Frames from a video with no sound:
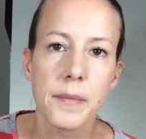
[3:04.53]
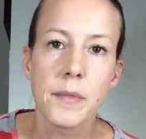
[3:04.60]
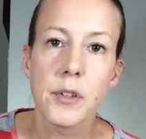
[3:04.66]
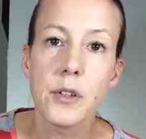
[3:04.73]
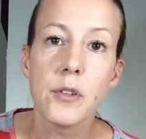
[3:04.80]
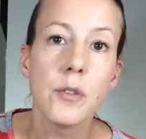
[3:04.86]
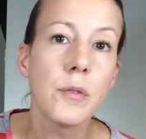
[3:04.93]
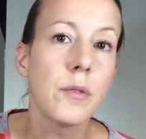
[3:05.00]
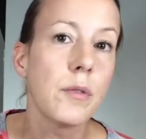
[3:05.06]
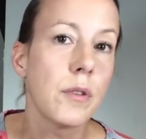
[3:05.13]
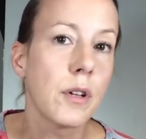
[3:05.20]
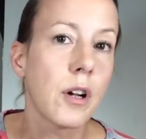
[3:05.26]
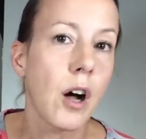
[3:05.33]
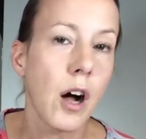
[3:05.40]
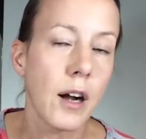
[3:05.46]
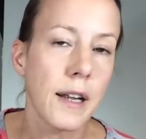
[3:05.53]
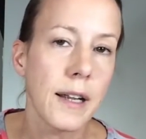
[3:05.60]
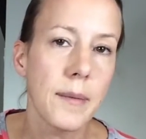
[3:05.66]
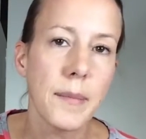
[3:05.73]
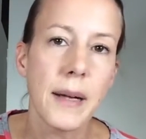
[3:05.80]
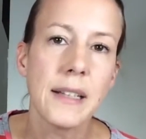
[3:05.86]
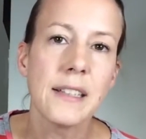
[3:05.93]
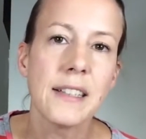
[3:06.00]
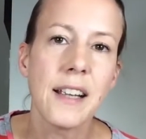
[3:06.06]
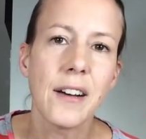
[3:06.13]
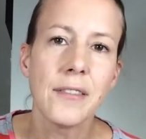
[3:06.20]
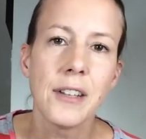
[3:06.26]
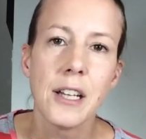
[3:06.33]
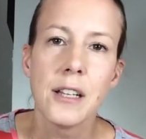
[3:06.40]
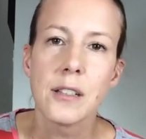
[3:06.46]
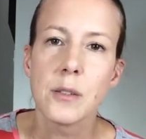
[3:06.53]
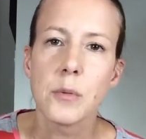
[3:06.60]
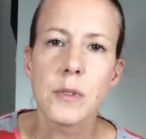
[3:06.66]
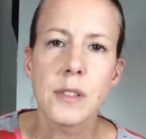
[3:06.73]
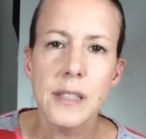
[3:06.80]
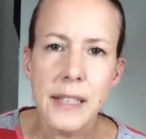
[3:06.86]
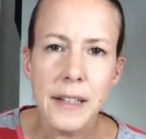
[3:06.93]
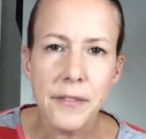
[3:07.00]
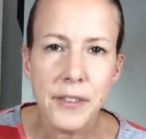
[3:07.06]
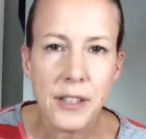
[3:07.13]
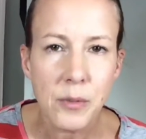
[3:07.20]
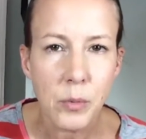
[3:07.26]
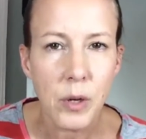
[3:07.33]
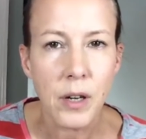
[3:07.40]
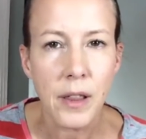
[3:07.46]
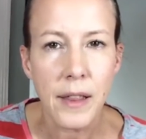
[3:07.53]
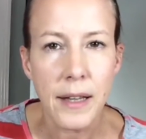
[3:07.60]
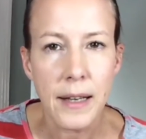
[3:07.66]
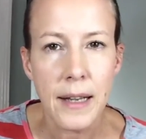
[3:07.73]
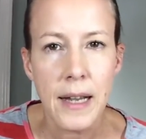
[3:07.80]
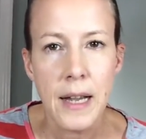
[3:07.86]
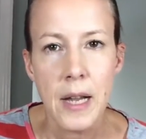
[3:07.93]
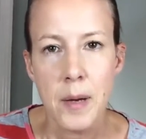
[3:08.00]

to do the caulking myself. So we'll see if it's worth it.